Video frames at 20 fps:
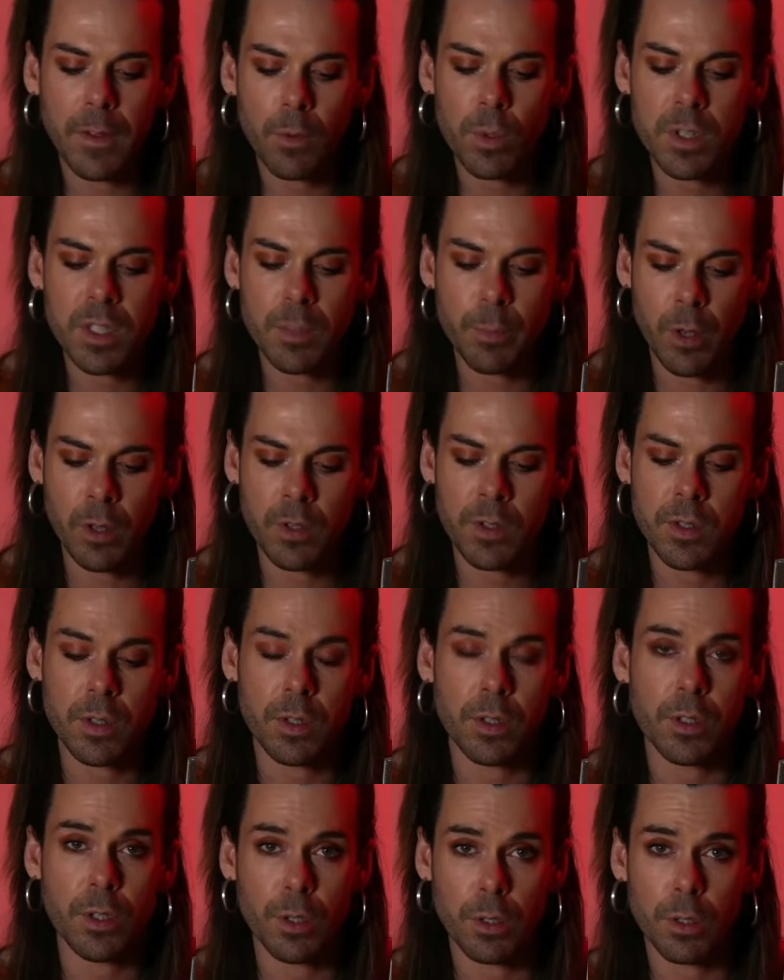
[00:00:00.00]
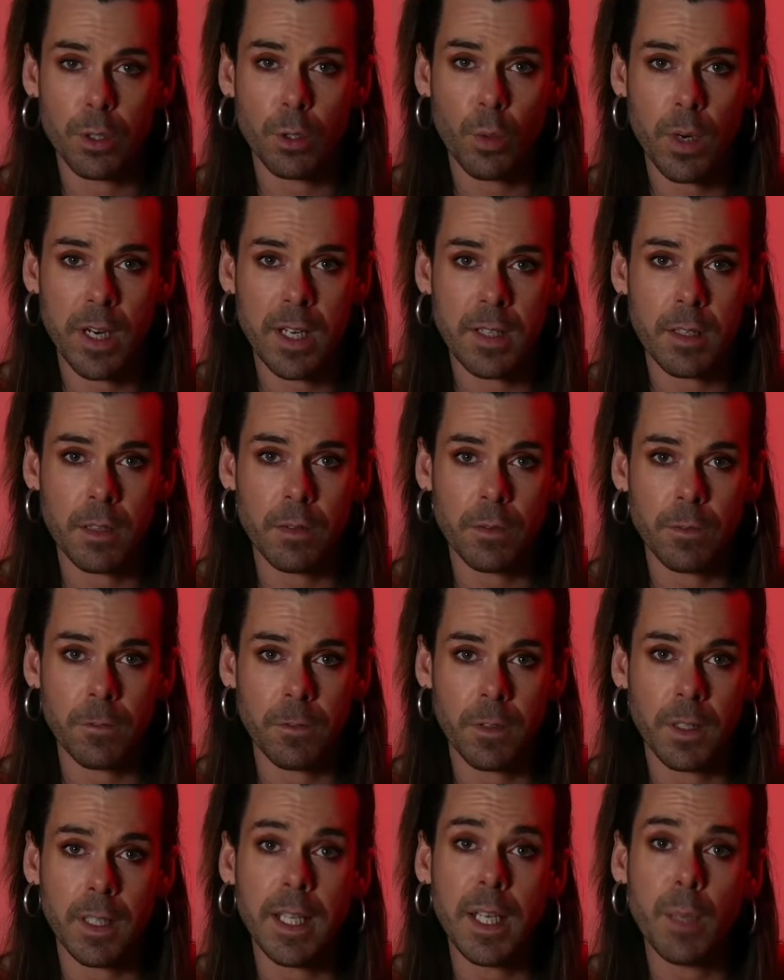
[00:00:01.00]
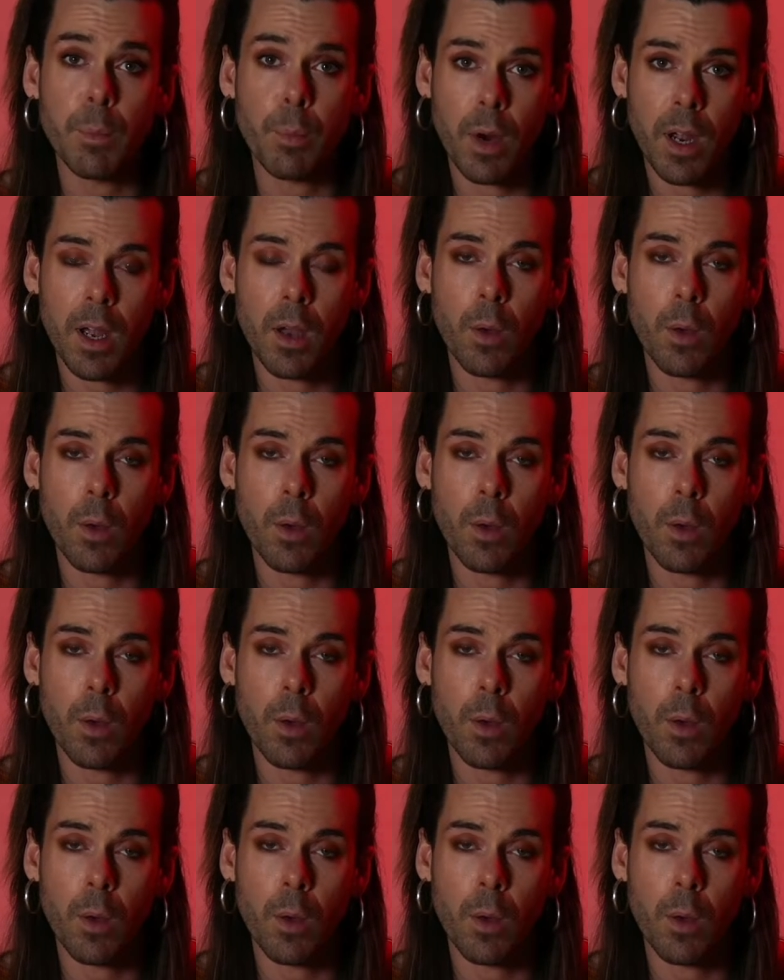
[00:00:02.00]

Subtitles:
responds to 2 degrees of Libra,